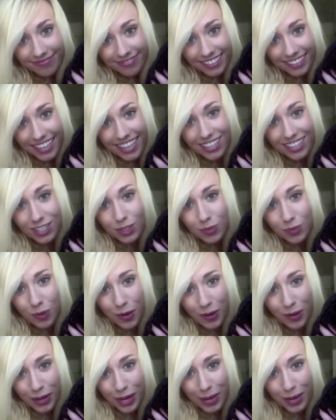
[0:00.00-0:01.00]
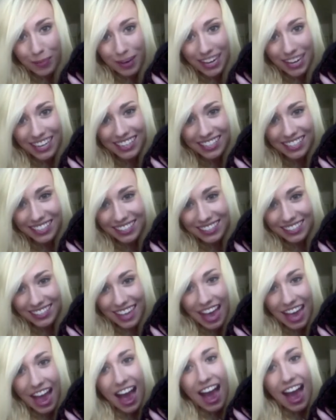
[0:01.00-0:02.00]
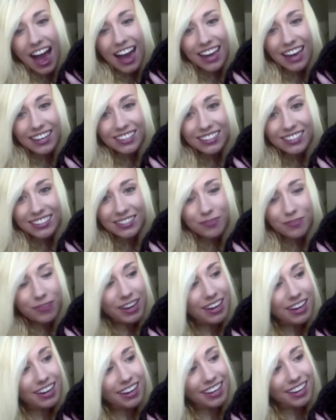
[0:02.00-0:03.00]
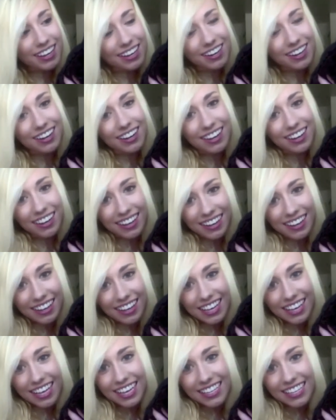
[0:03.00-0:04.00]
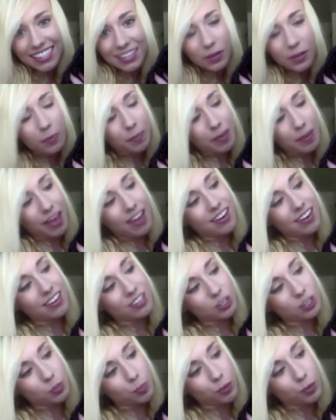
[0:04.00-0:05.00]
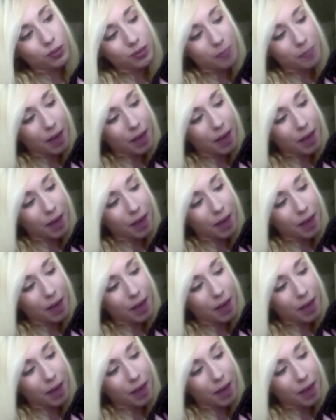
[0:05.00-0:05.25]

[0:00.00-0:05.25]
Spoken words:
He just woke up. I just went in his little bed and just pulled him